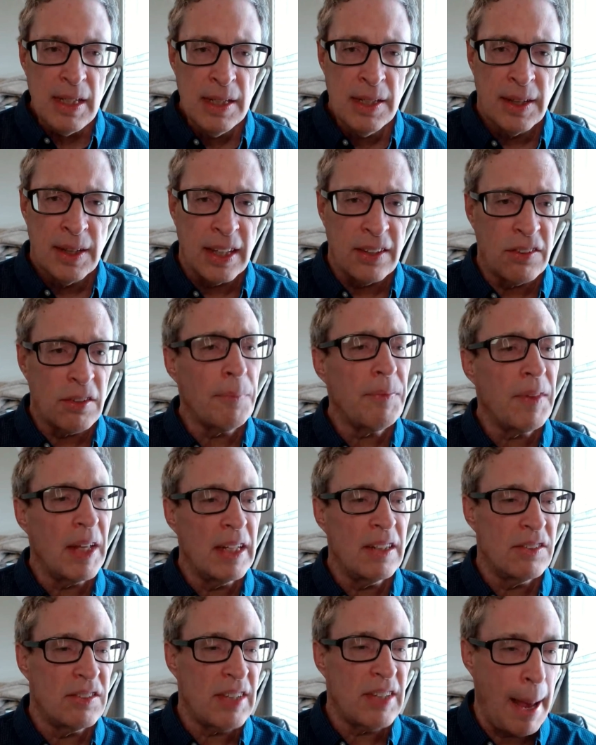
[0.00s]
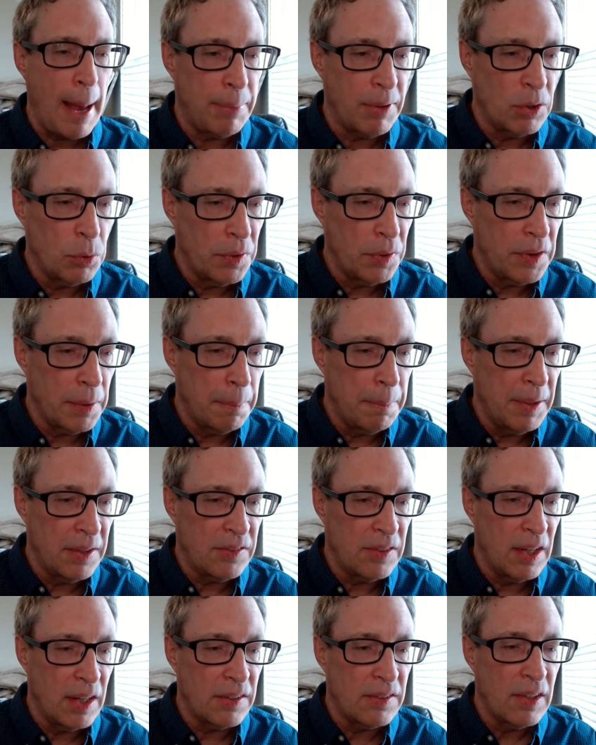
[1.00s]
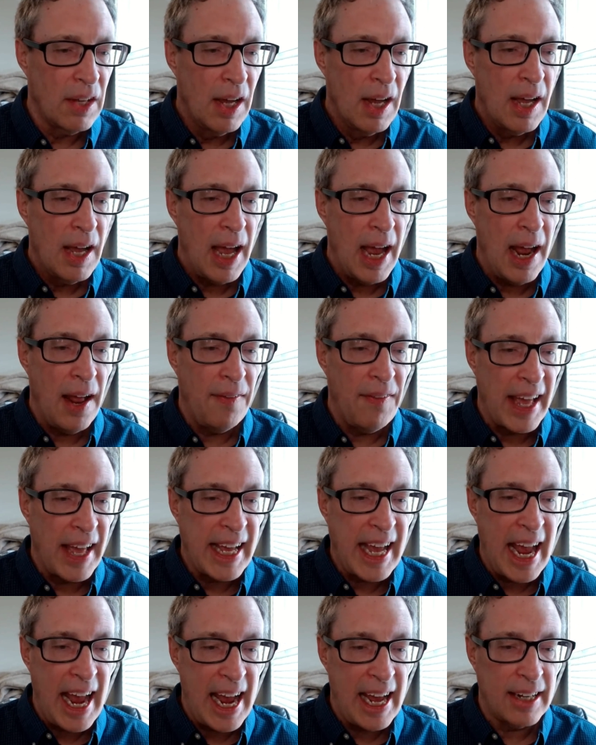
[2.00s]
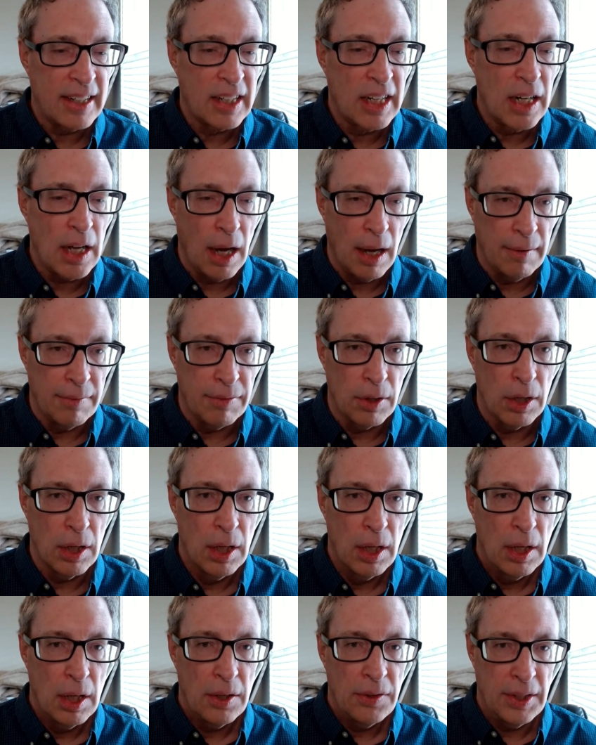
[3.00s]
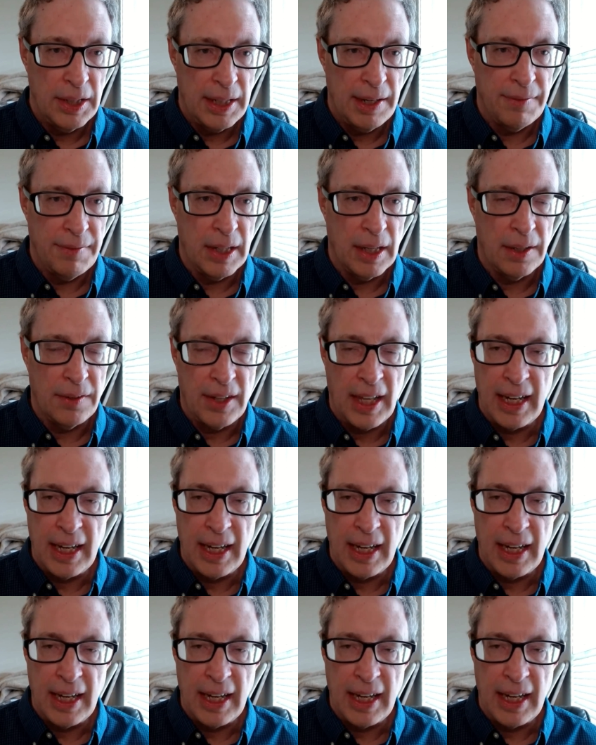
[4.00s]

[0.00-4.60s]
that something's happened with the business and they can't cover the dividend.